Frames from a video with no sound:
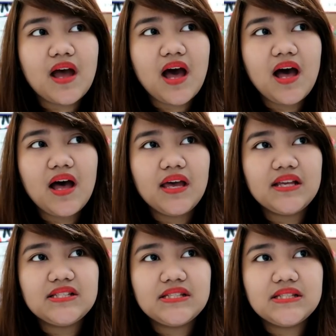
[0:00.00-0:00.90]

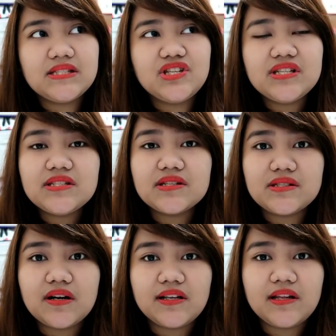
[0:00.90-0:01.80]
I just
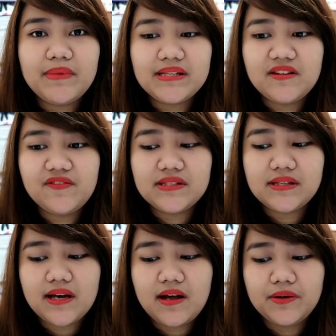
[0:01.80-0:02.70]
started my savings
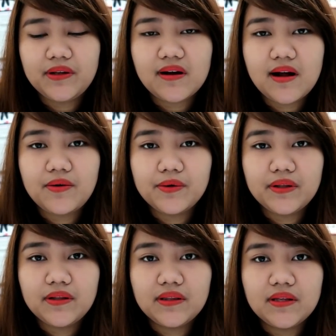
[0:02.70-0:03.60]
account
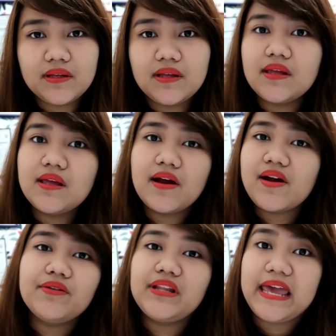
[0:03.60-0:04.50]
around
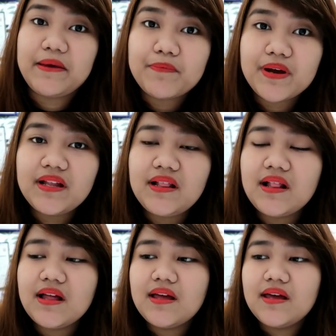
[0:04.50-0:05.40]
April,
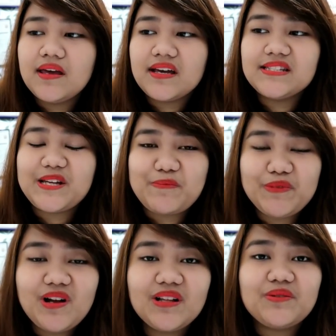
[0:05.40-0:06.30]
because
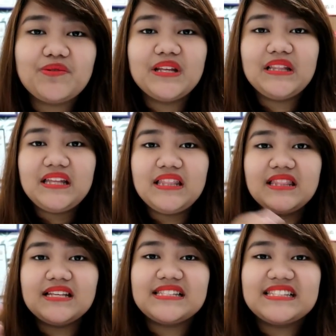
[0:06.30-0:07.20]
I'm not really
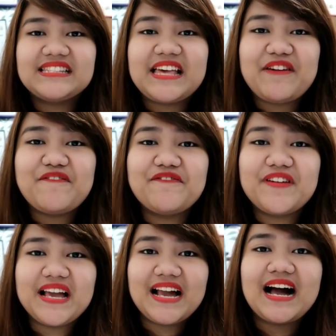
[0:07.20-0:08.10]
the
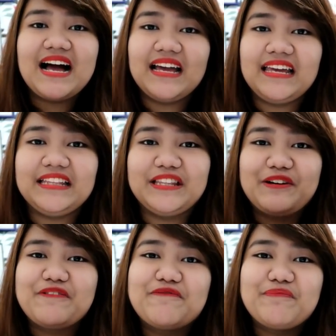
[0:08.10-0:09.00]
saving
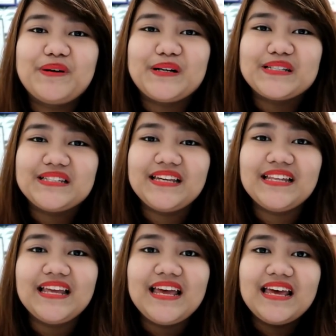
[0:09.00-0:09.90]
kind of
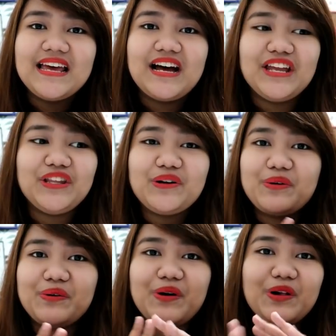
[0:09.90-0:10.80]
person. You
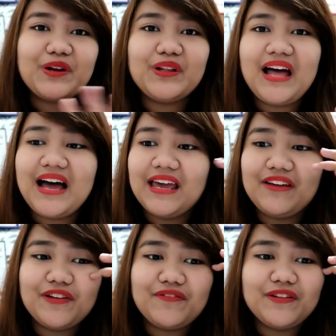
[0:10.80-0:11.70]
know, all your
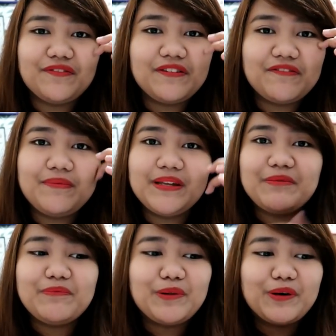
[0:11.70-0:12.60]
life, even if you've been
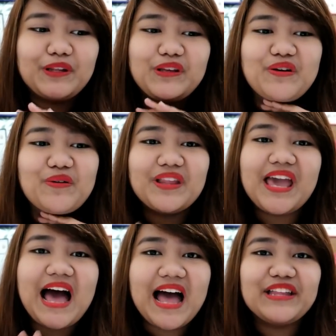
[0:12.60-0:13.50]
employed, you
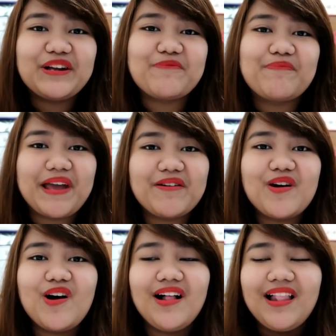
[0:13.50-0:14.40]
only had your
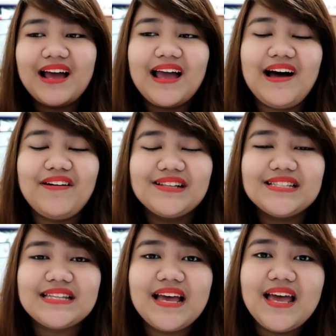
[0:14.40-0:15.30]
payroll
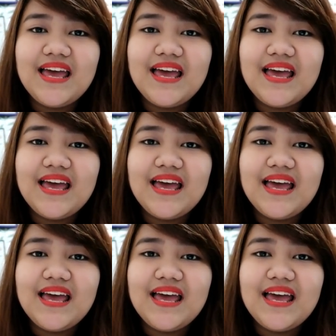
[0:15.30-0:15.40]
accounts,